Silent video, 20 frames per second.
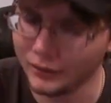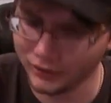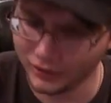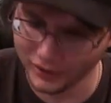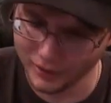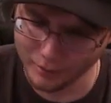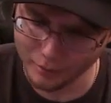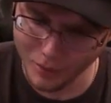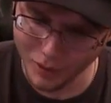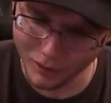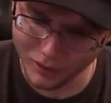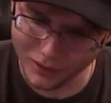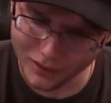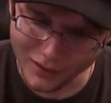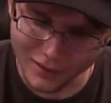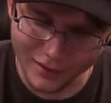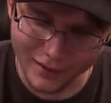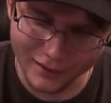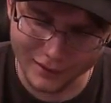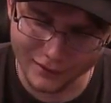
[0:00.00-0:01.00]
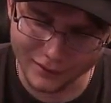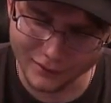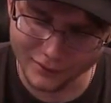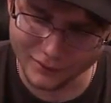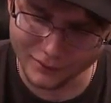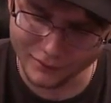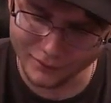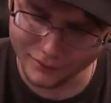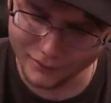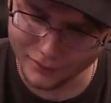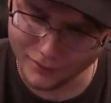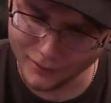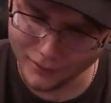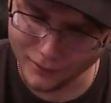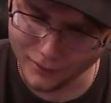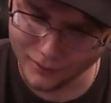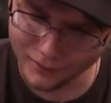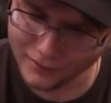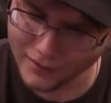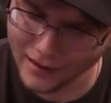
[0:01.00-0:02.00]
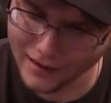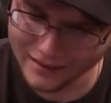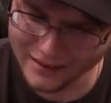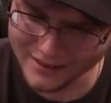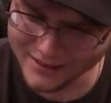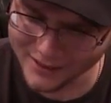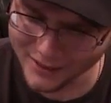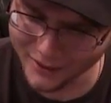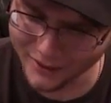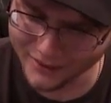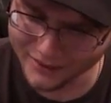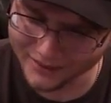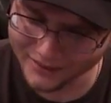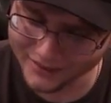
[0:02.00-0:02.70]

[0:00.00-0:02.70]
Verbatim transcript: looks like a monkey, like, or yeah, I guess so.